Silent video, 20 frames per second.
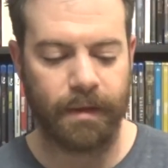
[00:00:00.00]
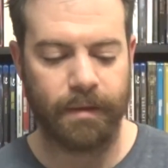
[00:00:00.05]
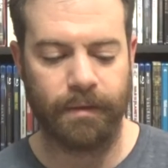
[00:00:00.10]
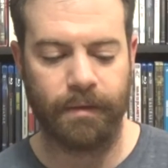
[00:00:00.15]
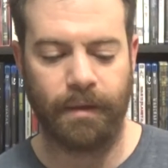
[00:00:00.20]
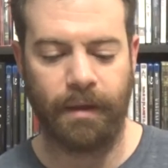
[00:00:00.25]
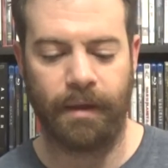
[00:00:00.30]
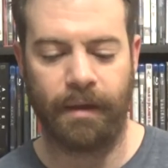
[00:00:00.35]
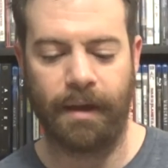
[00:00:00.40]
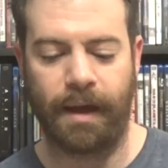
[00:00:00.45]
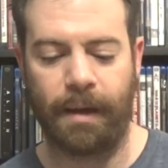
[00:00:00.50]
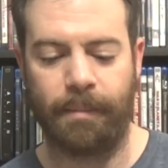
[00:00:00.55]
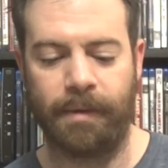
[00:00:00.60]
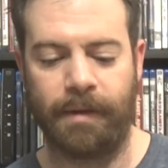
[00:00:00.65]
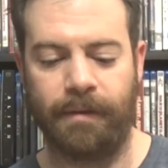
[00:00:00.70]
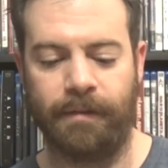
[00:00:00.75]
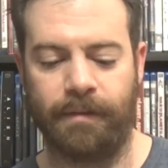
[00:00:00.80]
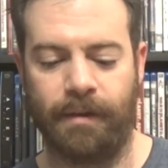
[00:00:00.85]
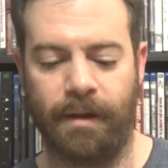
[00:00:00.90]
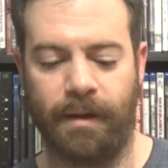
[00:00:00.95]
the
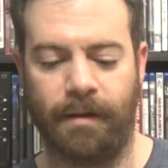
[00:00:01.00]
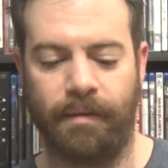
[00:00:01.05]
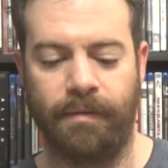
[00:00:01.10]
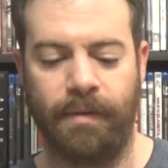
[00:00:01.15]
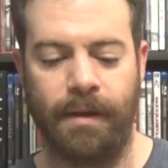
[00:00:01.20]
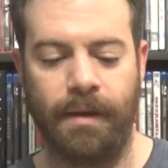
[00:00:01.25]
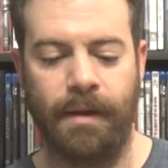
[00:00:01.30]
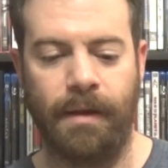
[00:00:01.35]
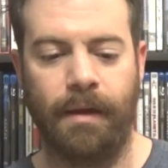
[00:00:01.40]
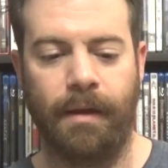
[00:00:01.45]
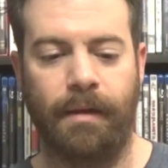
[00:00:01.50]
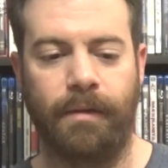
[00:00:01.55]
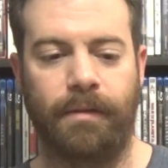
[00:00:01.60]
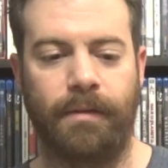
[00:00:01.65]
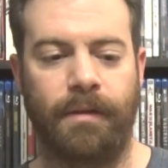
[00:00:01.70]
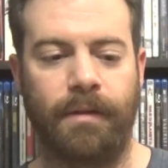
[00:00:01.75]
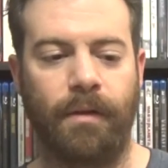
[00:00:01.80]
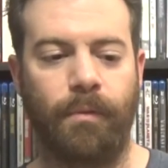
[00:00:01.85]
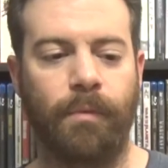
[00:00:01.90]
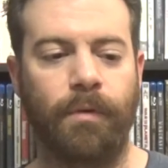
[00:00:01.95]
copies of
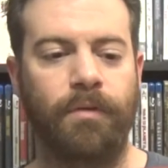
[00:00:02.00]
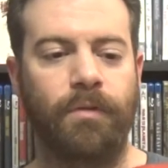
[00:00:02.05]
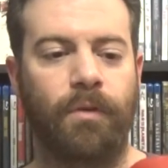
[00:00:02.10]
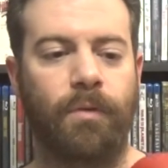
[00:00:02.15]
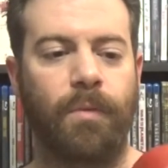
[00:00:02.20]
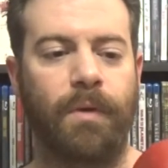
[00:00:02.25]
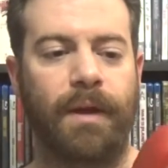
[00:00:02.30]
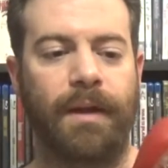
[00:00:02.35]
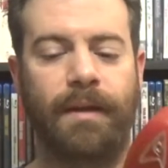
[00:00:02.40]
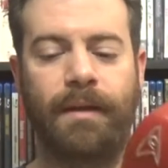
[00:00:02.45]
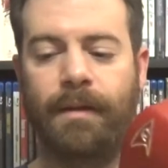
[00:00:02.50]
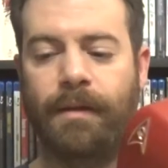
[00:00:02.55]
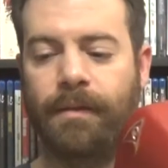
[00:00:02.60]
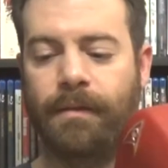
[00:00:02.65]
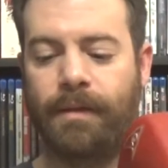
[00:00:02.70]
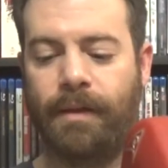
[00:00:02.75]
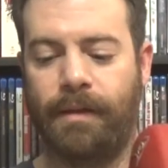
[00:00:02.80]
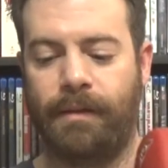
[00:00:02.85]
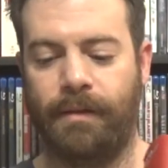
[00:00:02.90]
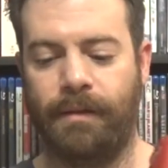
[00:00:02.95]
the original way
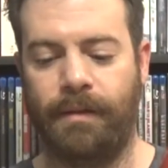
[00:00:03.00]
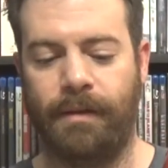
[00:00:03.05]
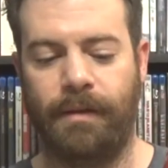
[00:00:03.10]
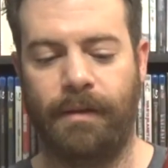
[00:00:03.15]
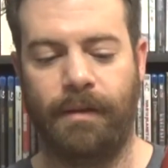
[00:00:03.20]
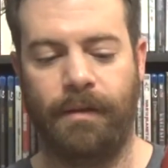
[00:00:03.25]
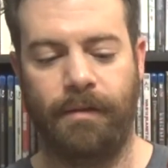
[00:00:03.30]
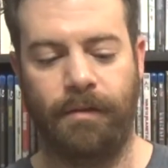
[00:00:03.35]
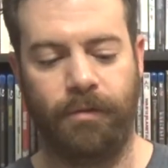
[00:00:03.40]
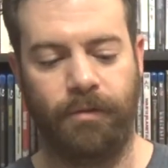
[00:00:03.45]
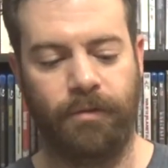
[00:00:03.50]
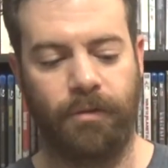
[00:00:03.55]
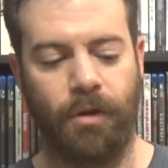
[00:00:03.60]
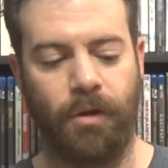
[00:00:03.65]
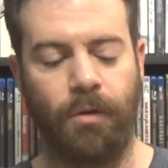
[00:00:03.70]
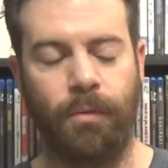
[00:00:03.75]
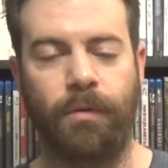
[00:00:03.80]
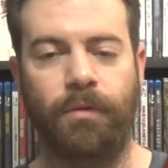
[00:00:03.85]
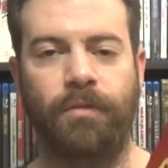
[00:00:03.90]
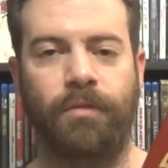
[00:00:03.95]
that the
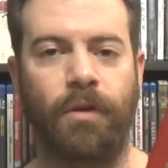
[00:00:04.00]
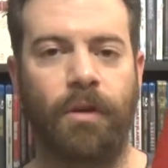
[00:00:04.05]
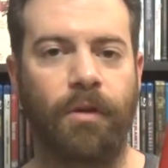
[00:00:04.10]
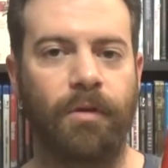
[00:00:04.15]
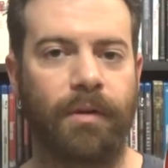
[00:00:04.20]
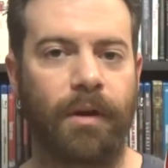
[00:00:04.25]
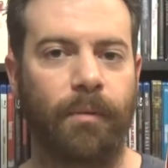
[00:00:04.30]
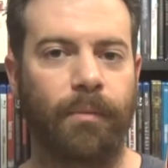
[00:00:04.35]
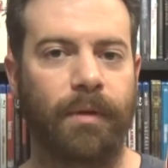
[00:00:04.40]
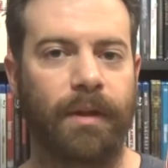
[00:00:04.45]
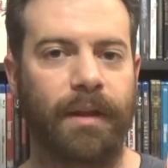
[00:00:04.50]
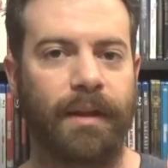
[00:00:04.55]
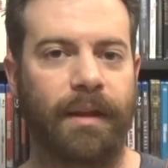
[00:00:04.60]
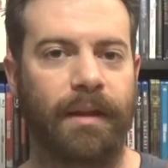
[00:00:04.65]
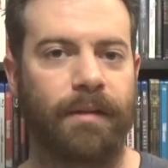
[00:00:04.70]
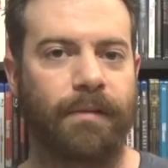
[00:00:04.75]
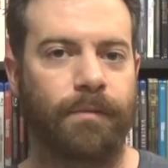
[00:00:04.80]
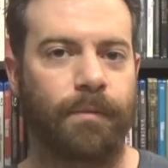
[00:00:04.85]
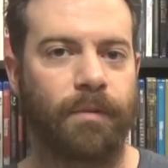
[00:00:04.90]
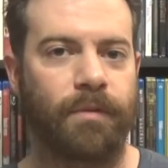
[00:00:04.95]
show was shown. I really
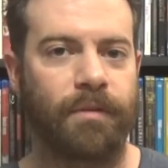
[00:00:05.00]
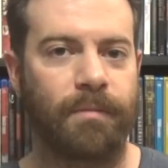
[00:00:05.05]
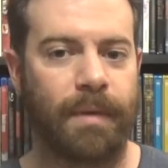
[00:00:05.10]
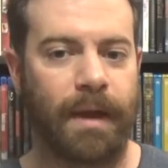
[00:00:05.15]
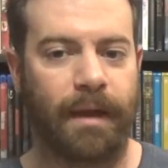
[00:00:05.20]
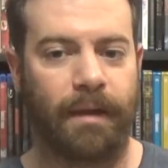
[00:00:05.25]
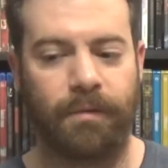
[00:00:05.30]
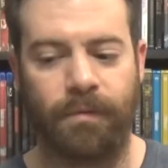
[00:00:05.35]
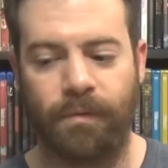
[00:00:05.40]
like switching back and